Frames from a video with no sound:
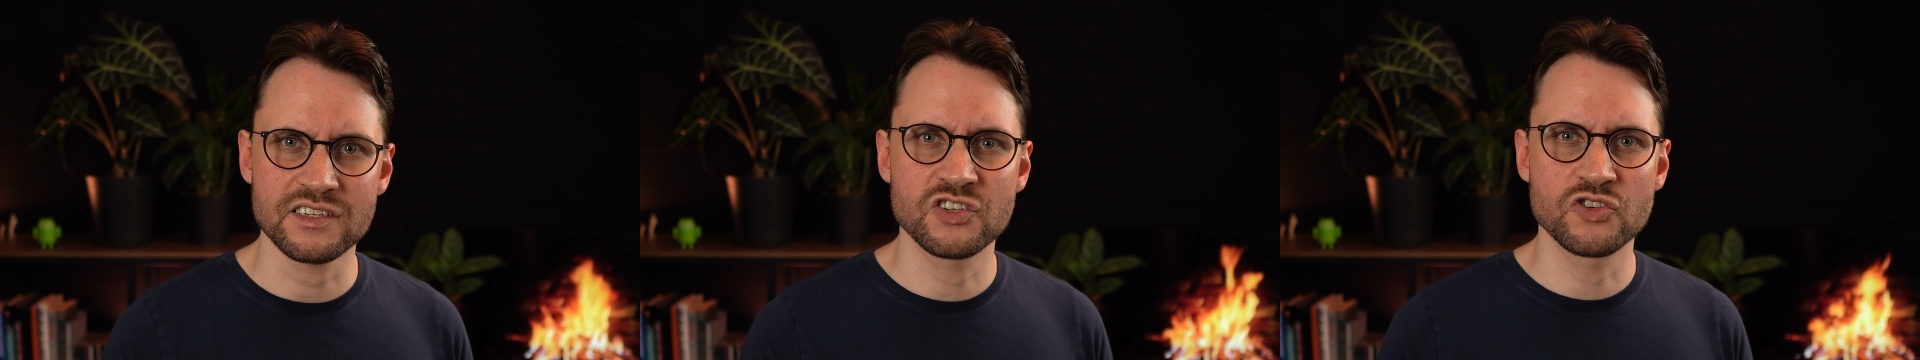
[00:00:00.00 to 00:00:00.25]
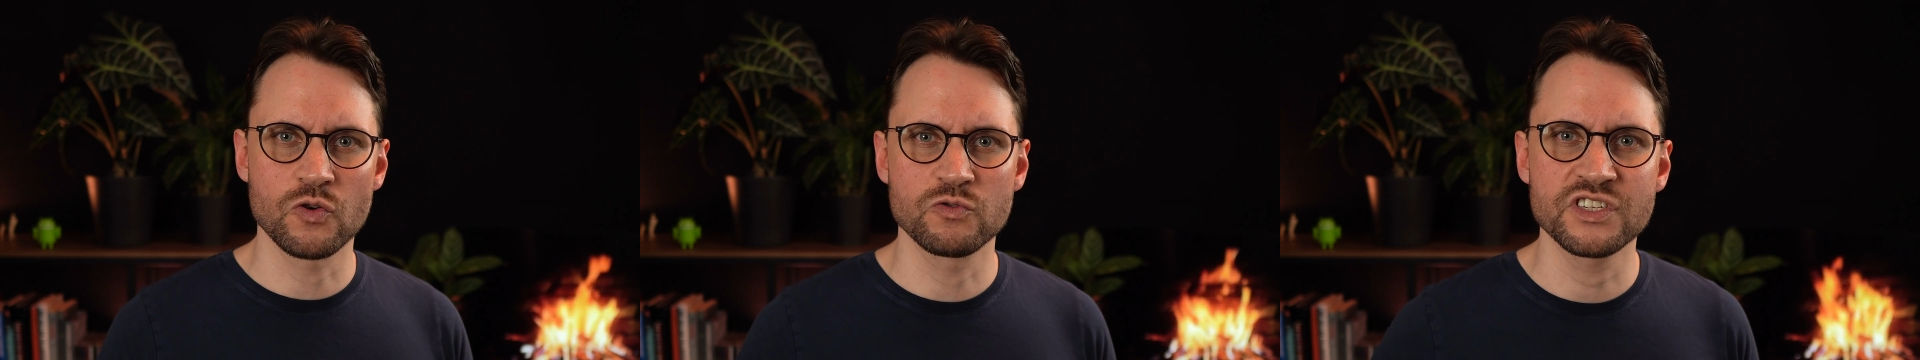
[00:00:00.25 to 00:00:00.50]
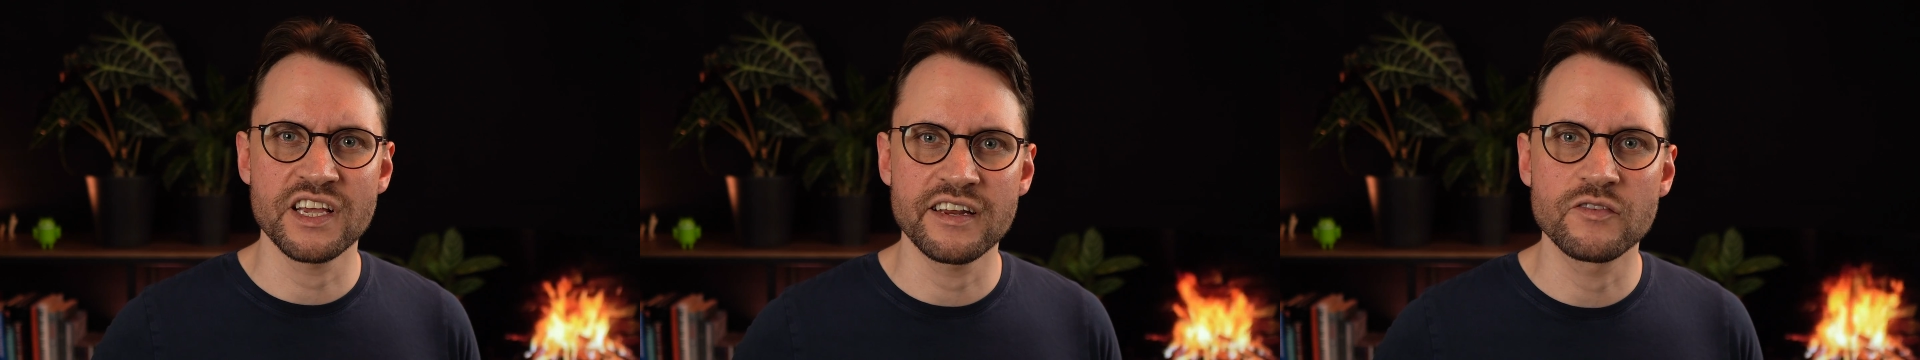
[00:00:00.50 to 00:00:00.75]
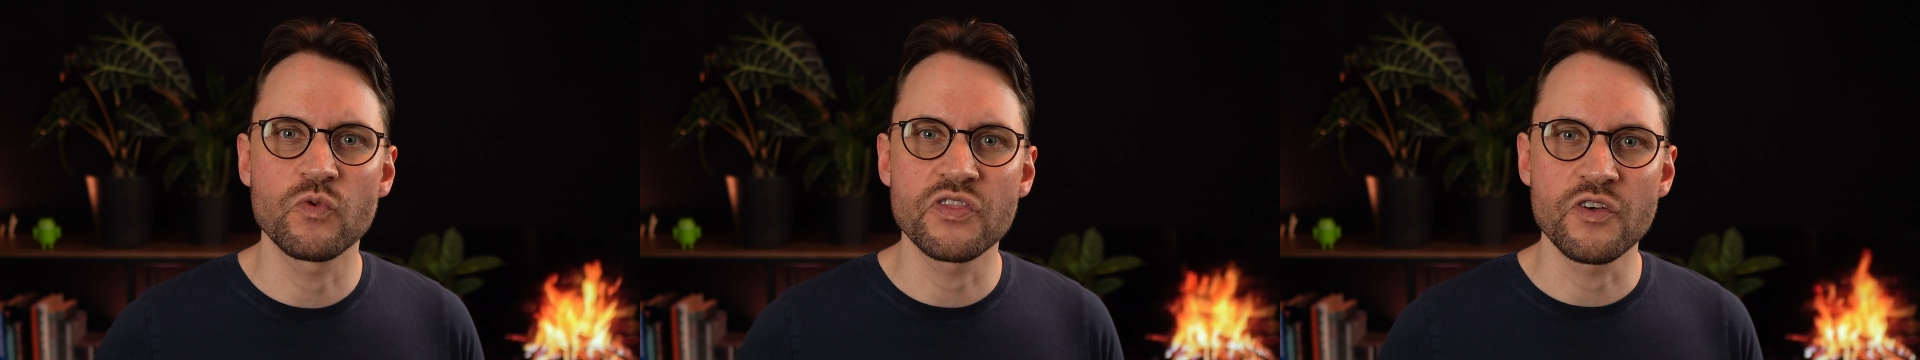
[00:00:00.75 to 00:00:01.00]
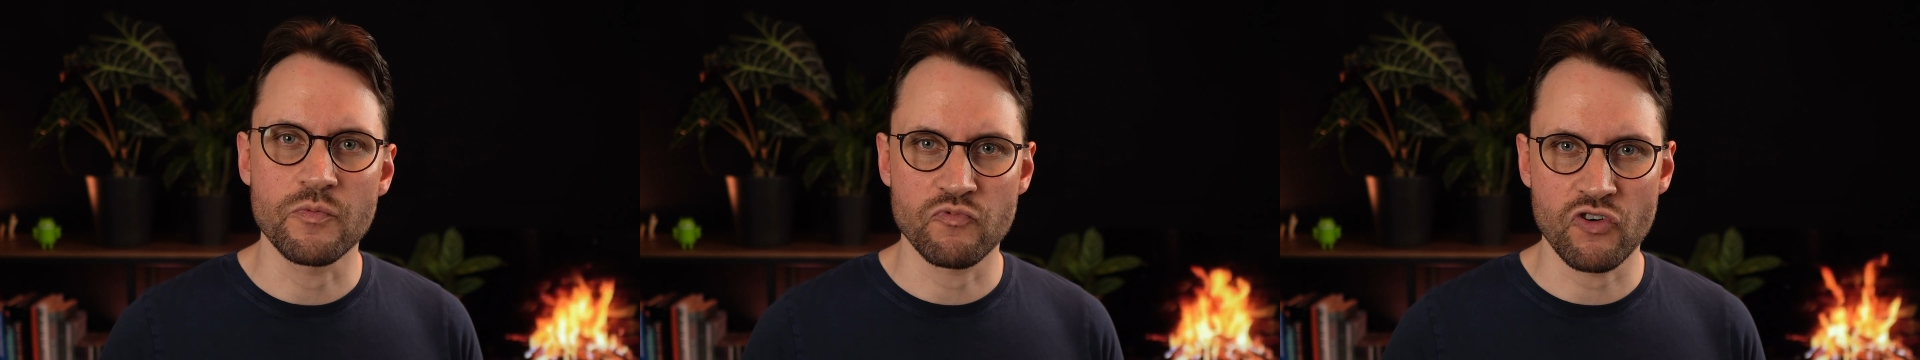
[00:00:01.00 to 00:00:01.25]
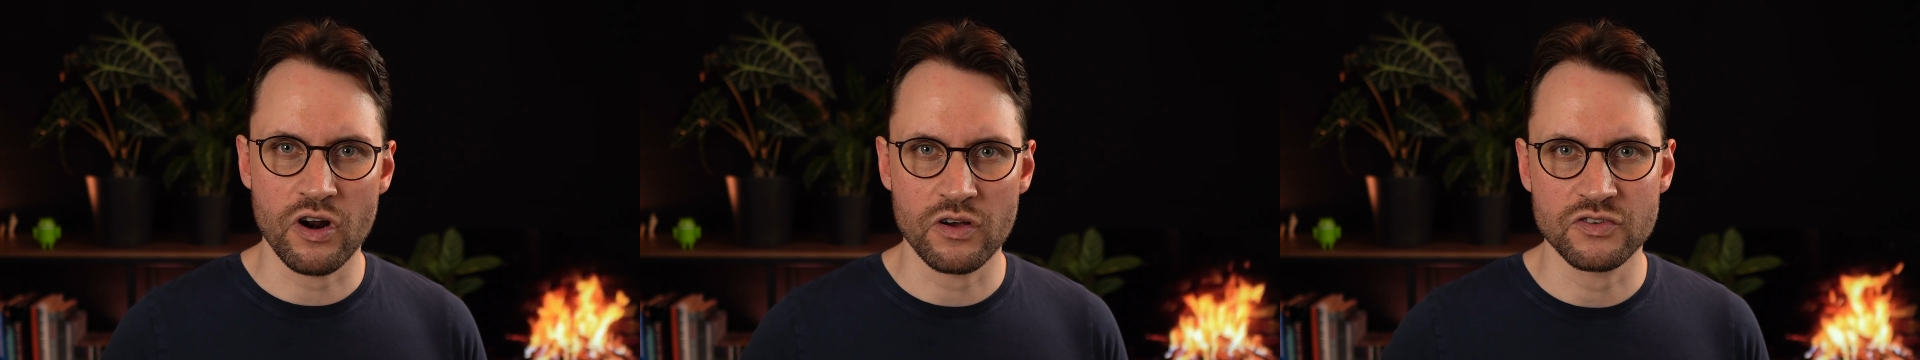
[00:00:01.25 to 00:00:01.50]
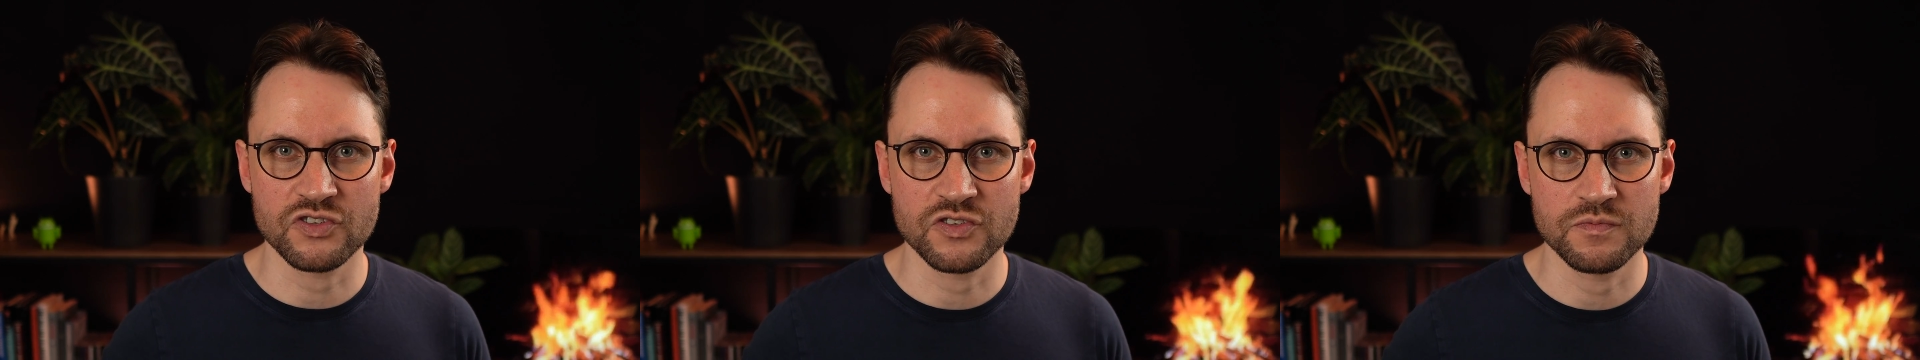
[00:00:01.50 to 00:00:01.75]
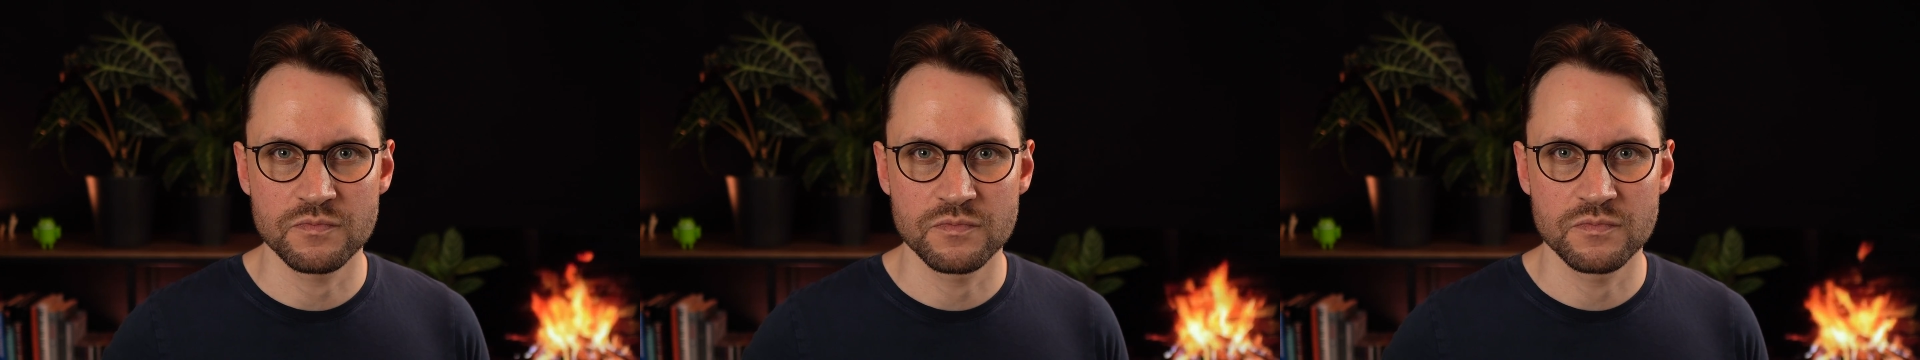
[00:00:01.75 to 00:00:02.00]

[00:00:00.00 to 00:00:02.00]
associated with their products.